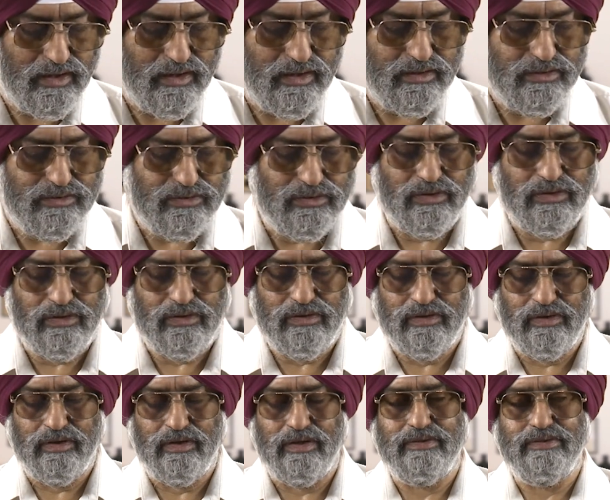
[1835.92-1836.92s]
So,
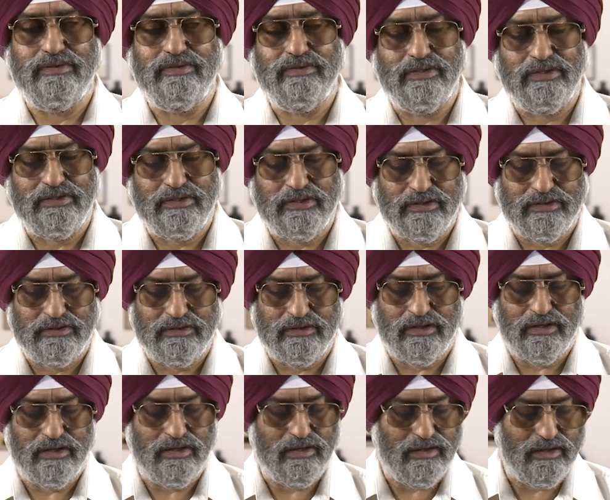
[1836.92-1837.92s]
uh, this is
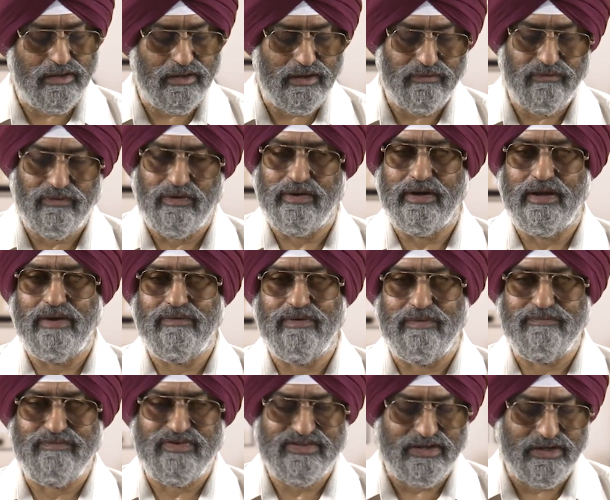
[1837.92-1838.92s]
uh, uh, what I have
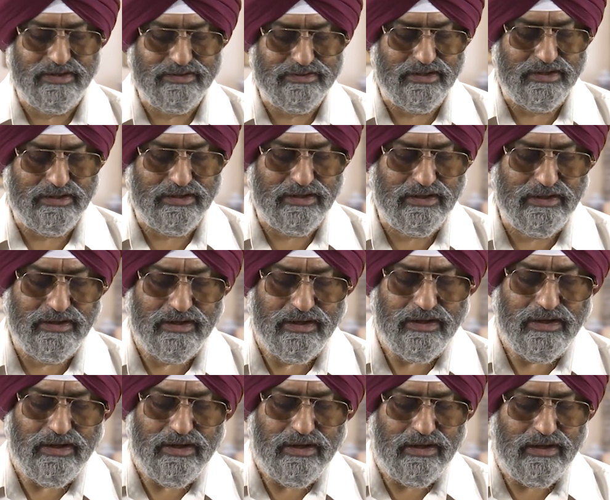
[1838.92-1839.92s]
emphasized again
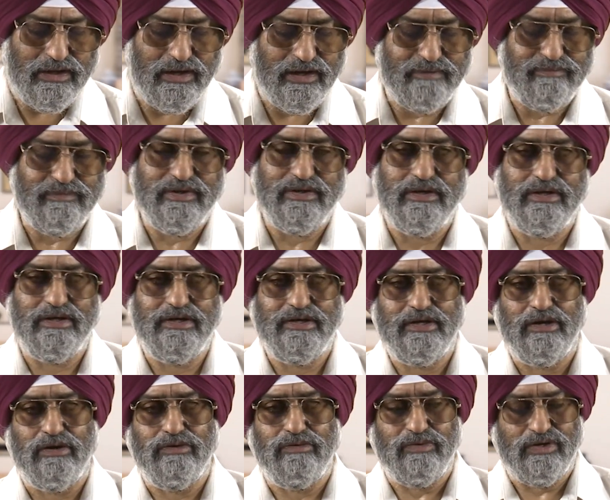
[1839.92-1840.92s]
uh, let me read it
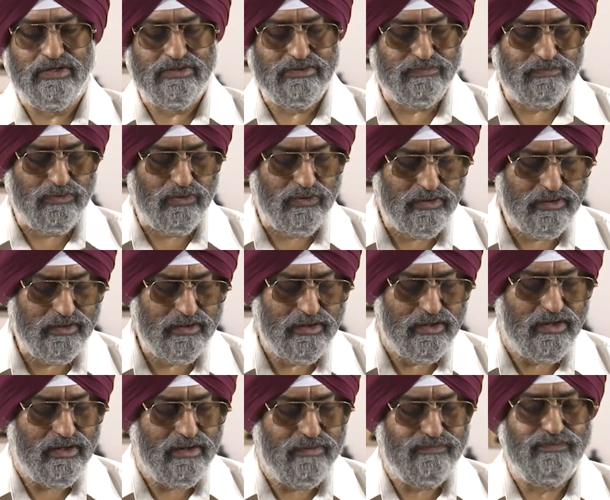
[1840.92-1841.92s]
out once more
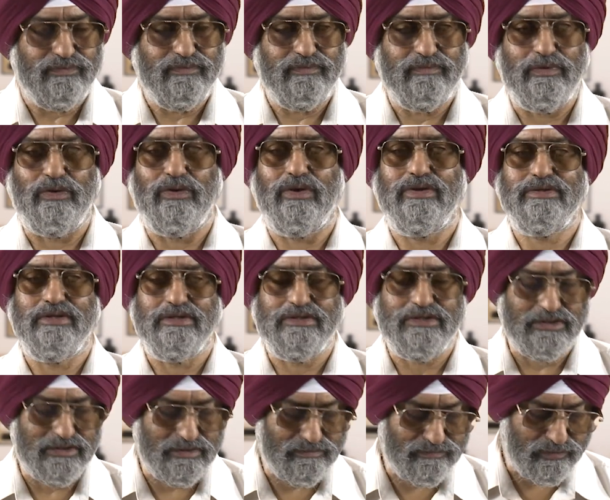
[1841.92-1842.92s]
because this
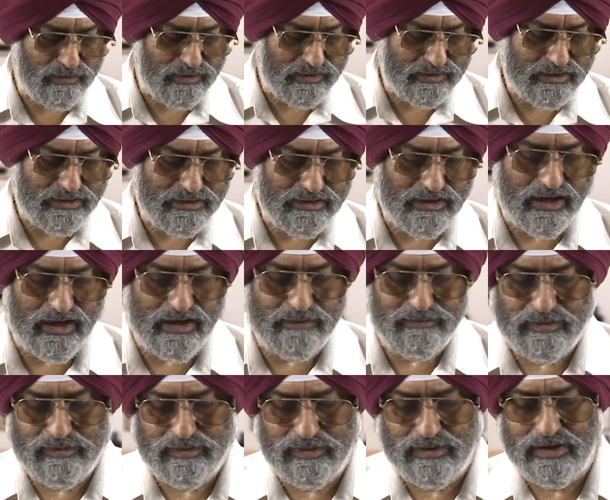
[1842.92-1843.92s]
is important the
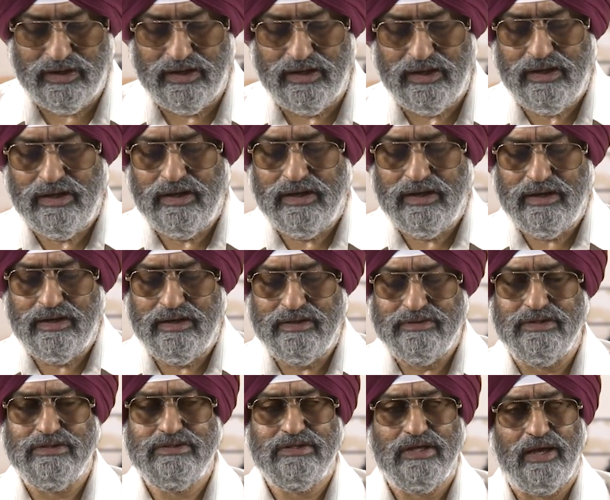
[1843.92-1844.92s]
hyperbola
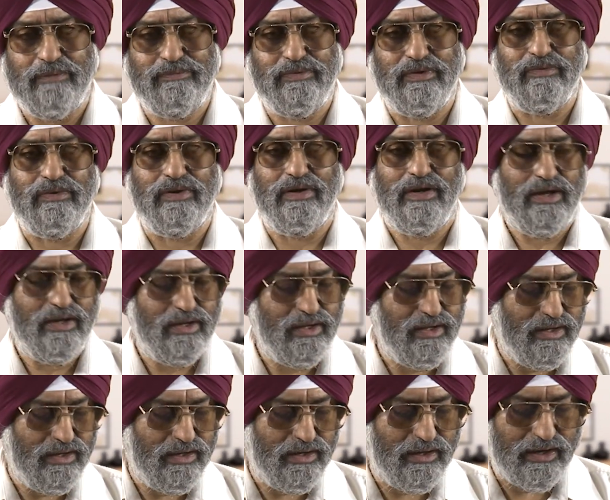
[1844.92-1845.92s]
this hyperbola
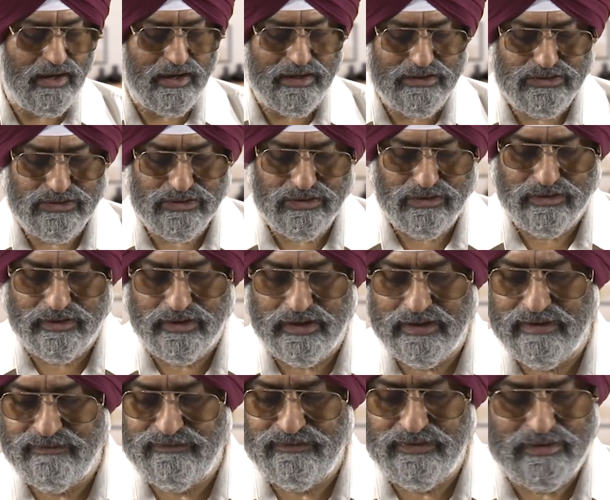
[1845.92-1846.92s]
lies on a
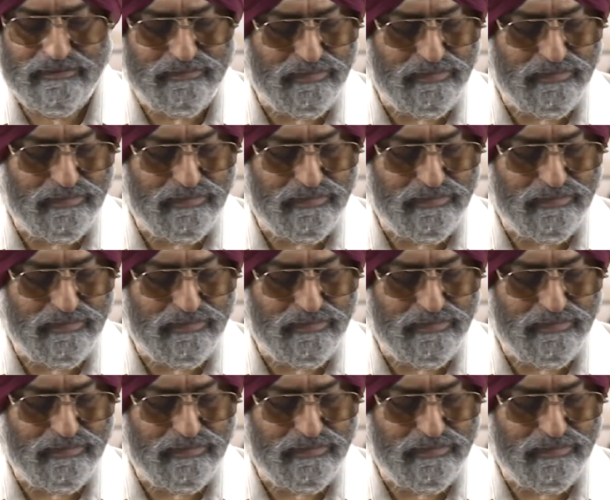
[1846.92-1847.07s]
different